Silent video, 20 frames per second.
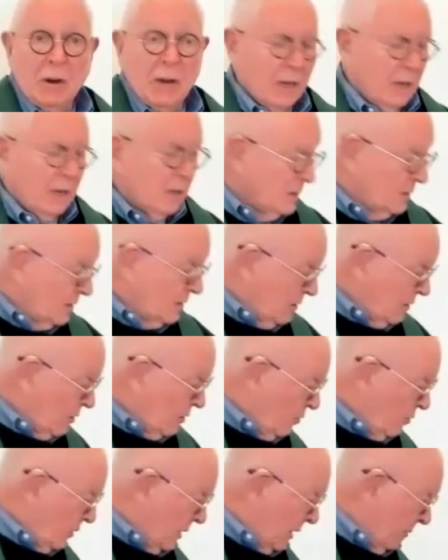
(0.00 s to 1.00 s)
All right,
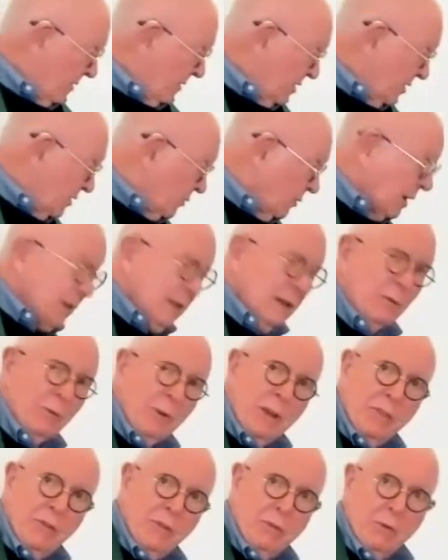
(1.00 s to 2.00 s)
so let me just quickly
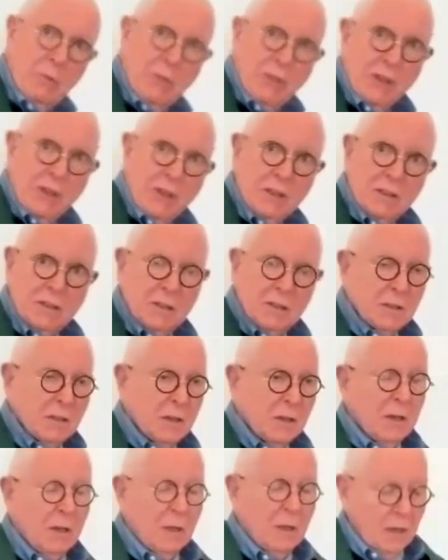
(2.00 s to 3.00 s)
read through this.
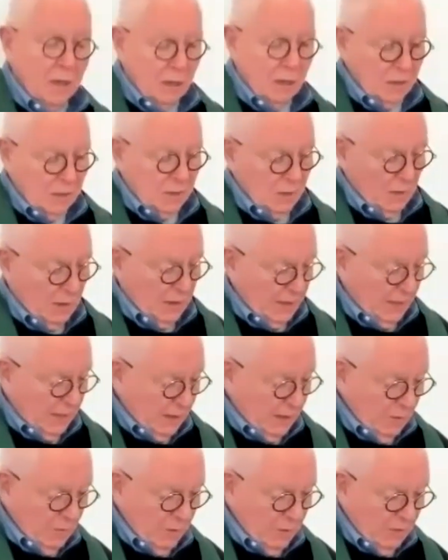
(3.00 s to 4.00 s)
So I
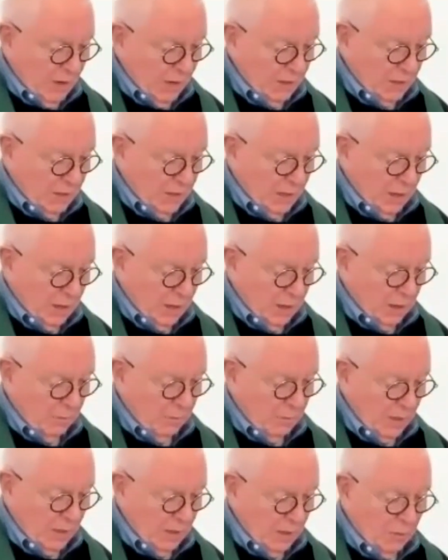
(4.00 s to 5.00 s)
think we've got
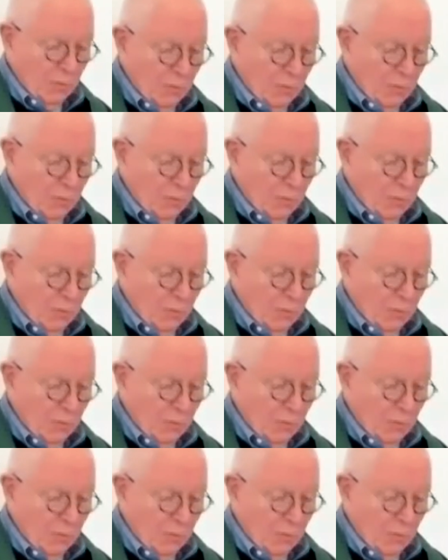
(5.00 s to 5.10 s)
time.